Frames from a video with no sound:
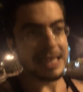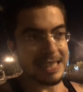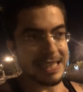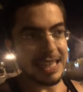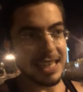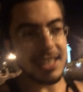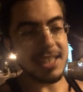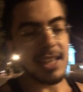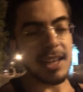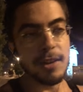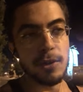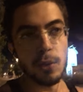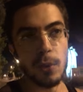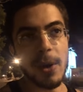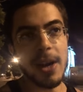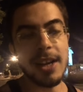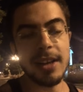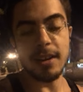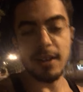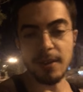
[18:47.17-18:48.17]
does it
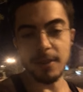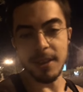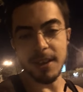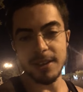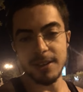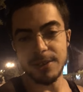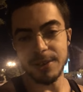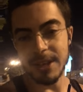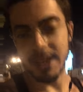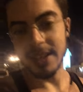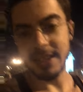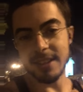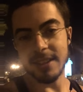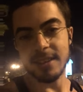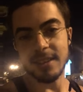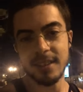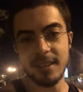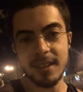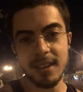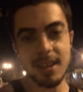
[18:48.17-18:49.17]
right on the internet
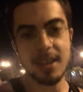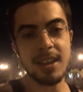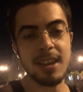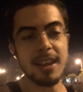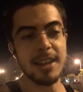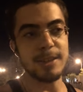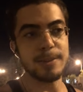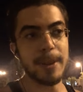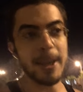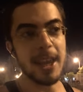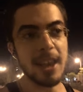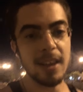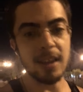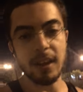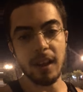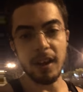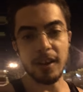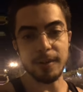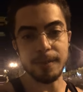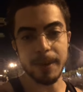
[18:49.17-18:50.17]
is making a
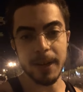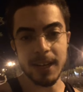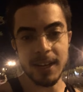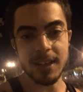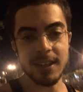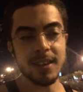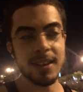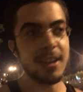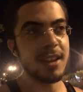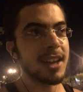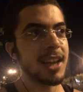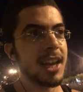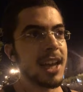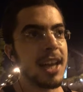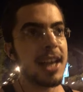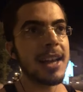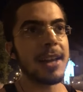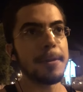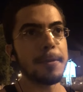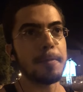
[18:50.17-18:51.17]
lot of money
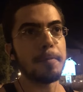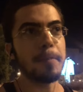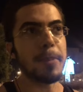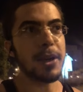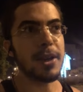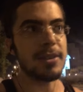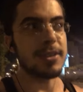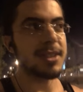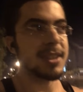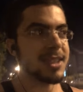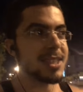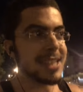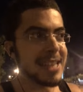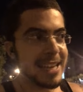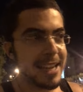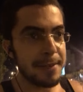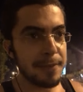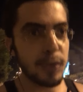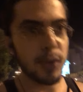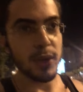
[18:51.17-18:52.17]
because it's
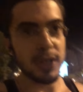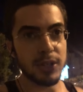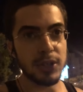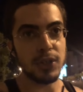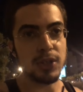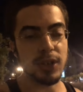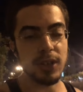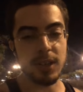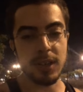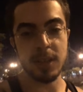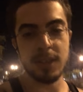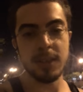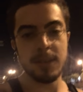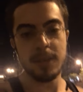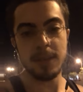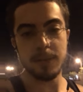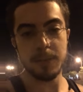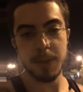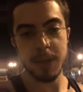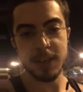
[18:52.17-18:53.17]
leveraged,
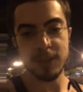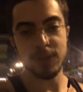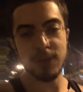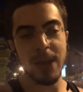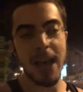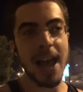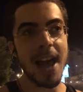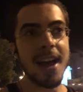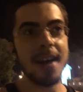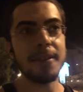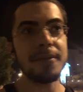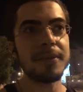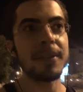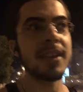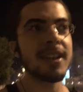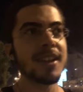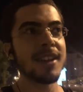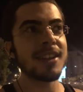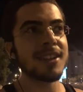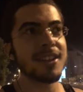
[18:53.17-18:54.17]
because you have
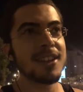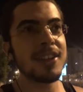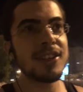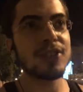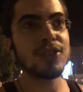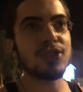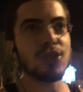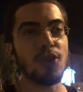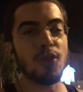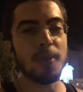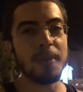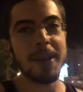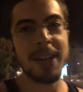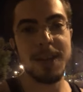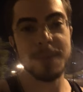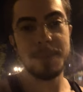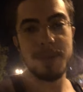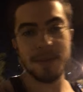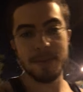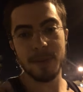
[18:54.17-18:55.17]
so
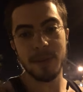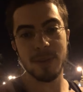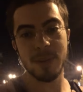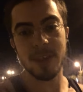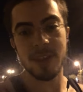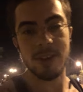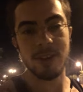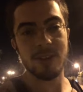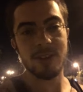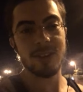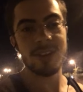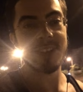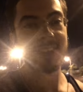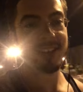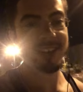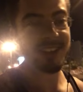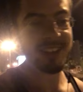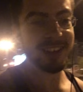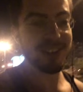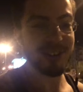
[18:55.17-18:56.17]
many people there,
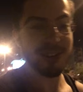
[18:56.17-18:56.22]
you